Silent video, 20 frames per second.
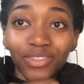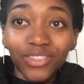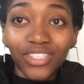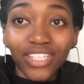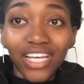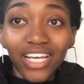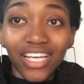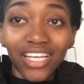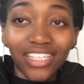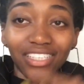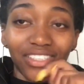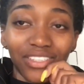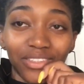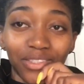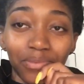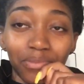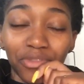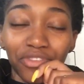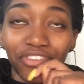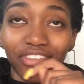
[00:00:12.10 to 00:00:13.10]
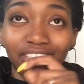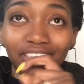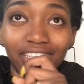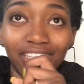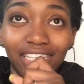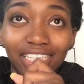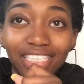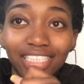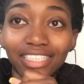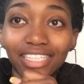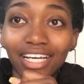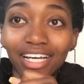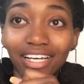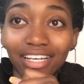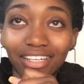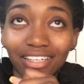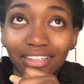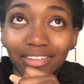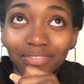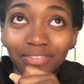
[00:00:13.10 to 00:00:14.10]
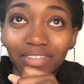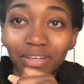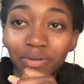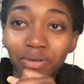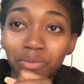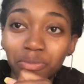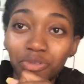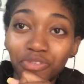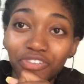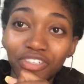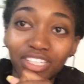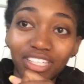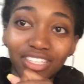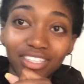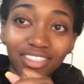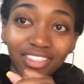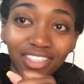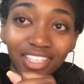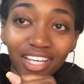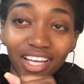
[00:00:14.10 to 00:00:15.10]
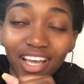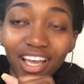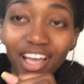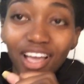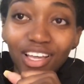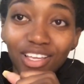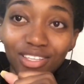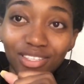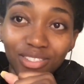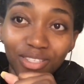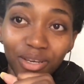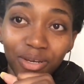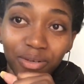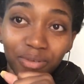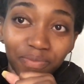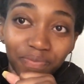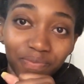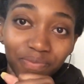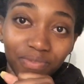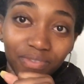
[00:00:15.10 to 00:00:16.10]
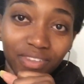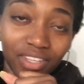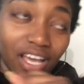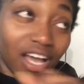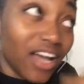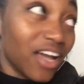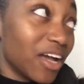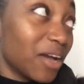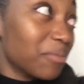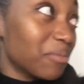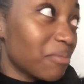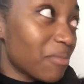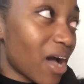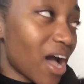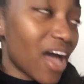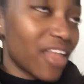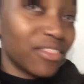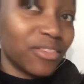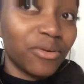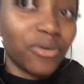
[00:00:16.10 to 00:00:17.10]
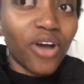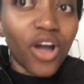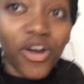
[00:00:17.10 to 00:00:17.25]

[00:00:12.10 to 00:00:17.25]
today is at the moving date that we're moving in. So at the